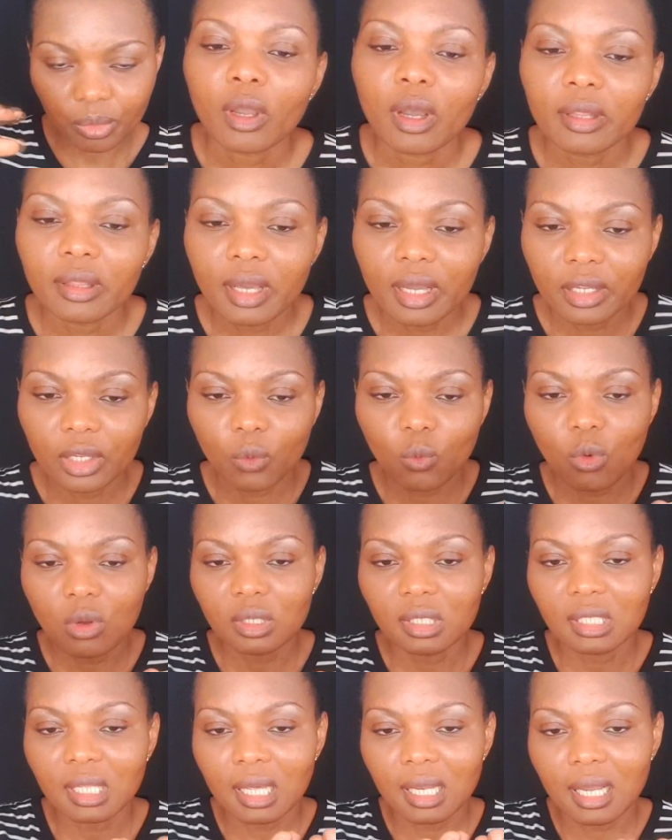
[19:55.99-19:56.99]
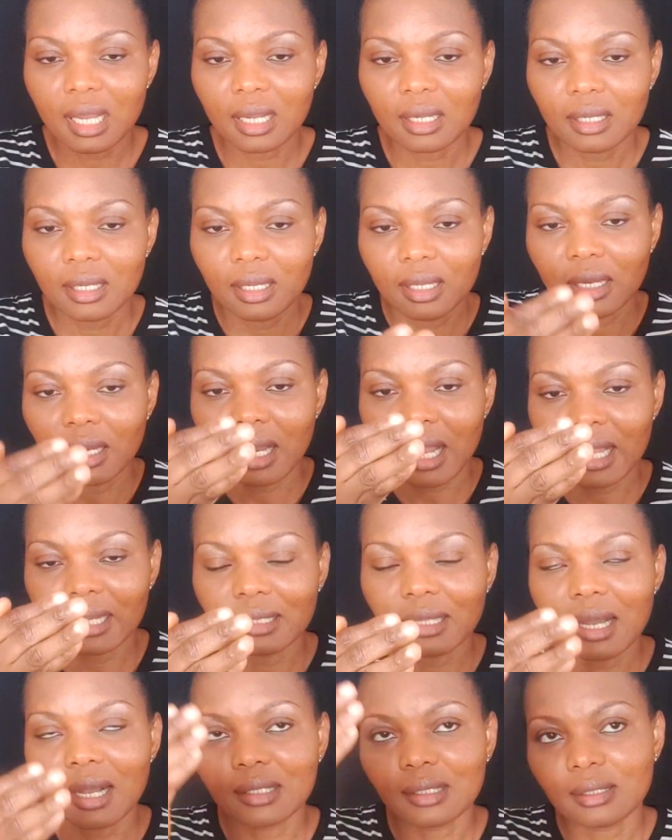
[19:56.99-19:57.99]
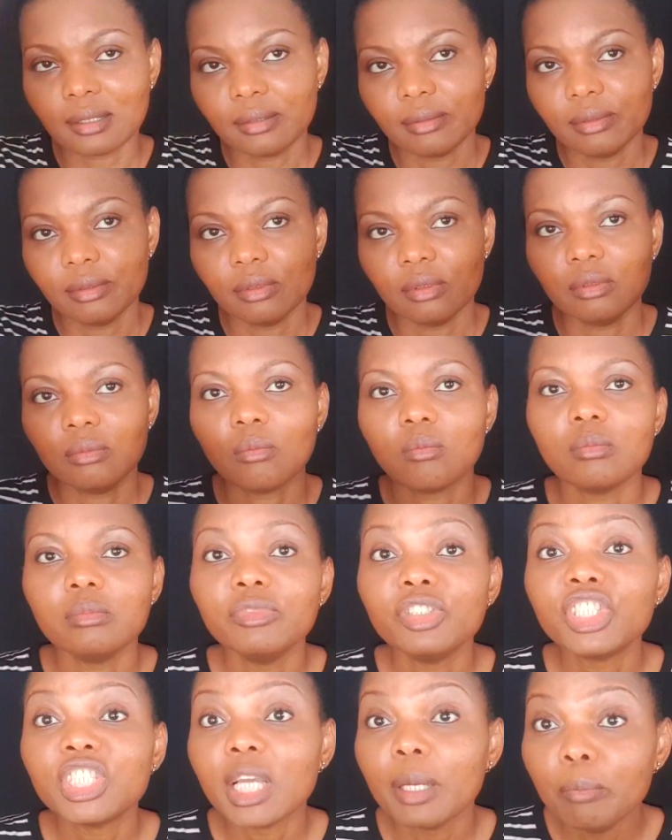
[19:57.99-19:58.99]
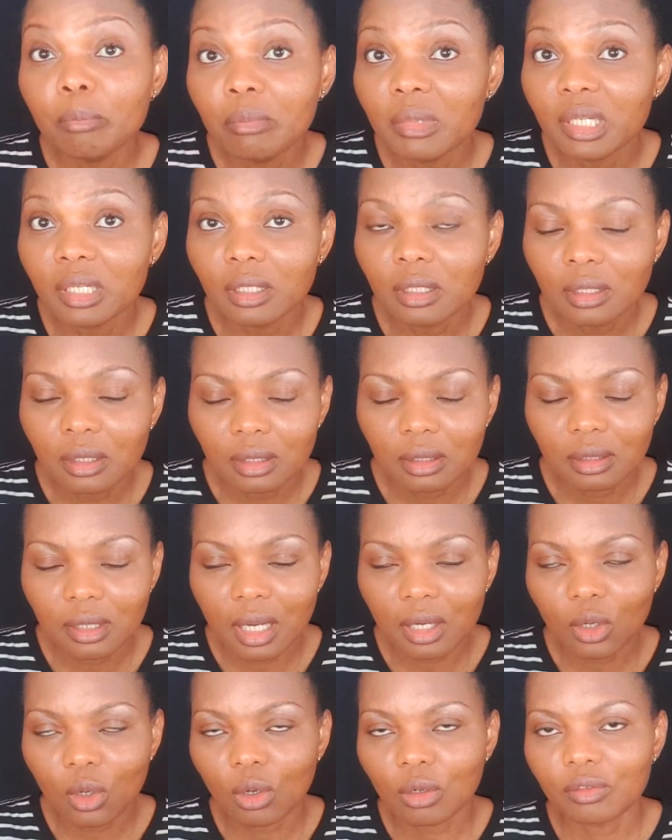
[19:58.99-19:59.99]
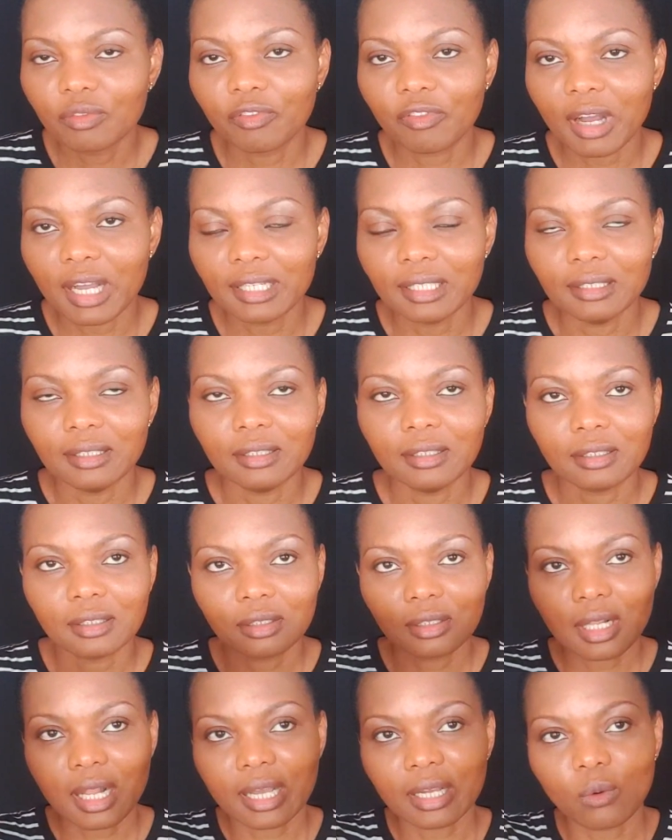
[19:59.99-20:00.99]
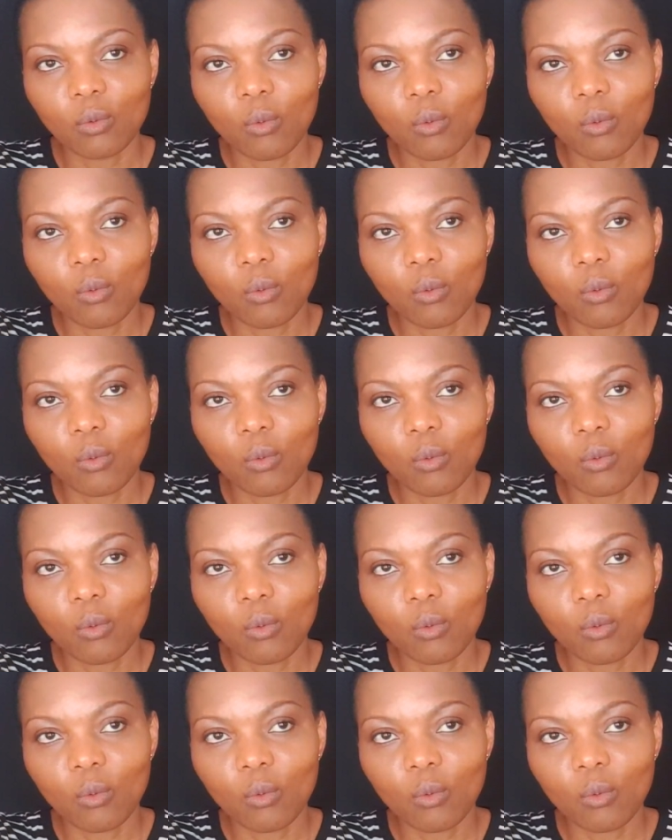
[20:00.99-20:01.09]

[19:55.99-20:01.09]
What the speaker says: And then the ones that are like that, nchemmili, they are called valley. Like